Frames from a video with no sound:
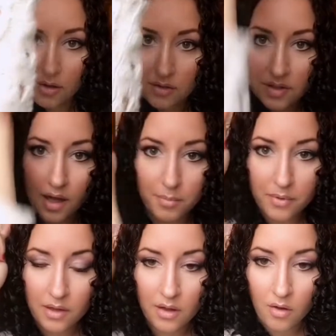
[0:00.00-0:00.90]
grows up.
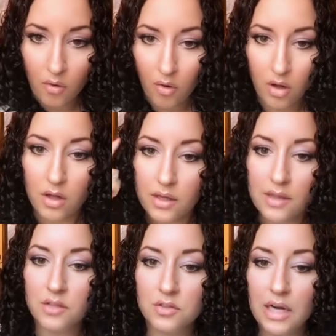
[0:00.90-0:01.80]
All in
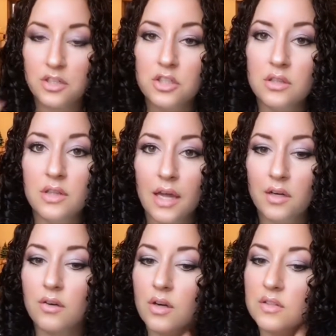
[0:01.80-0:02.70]
the direction that
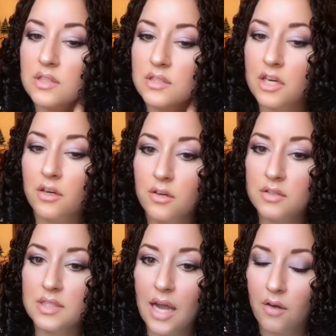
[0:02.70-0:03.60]
it grows. This hair
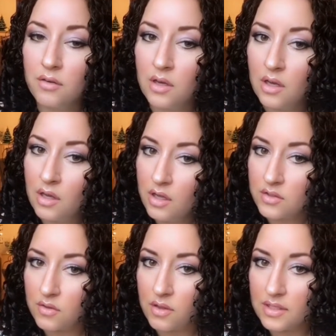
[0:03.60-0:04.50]
grows down.
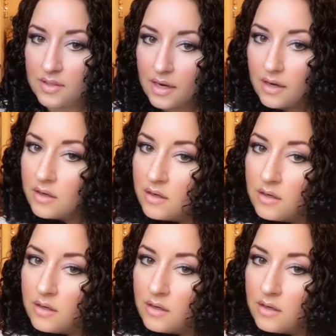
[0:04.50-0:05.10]
So this hair